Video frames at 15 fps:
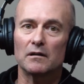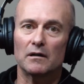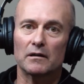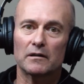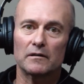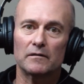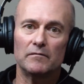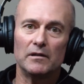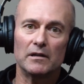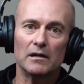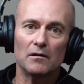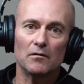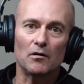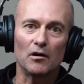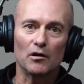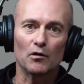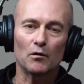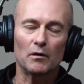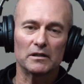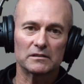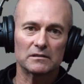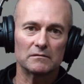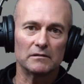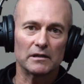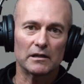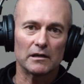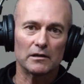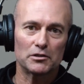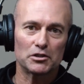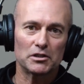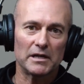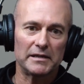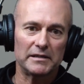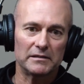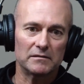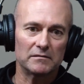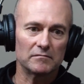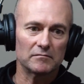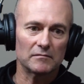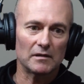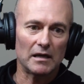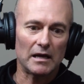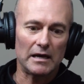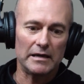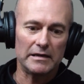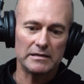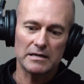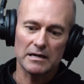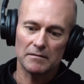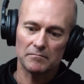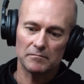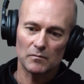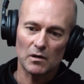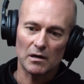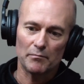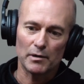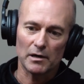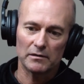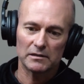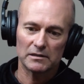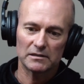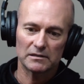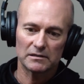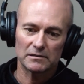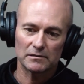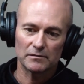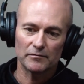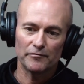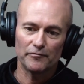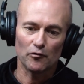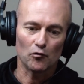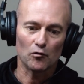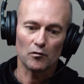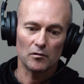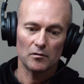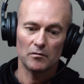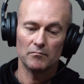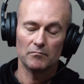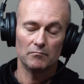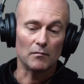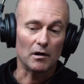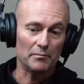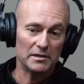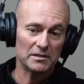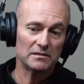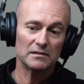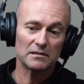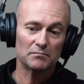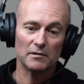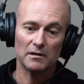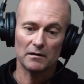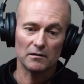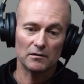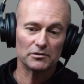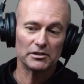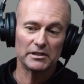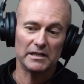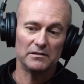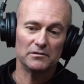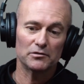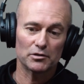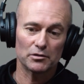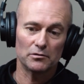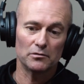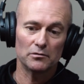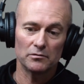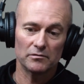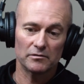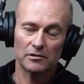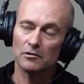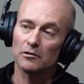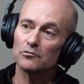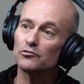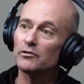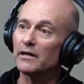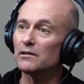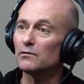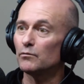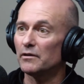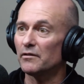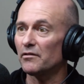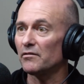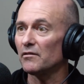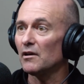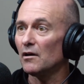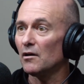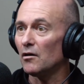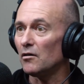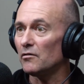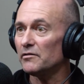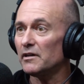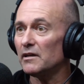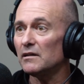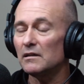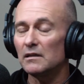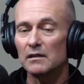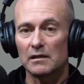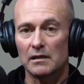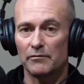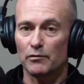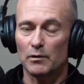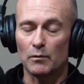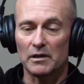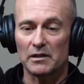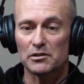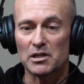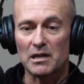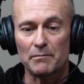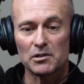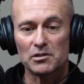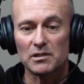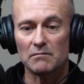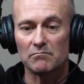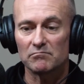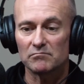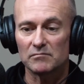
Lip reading: Like I always negotiated a bonus for my business, MotorLogic, into the contract with Honda if we won a championship.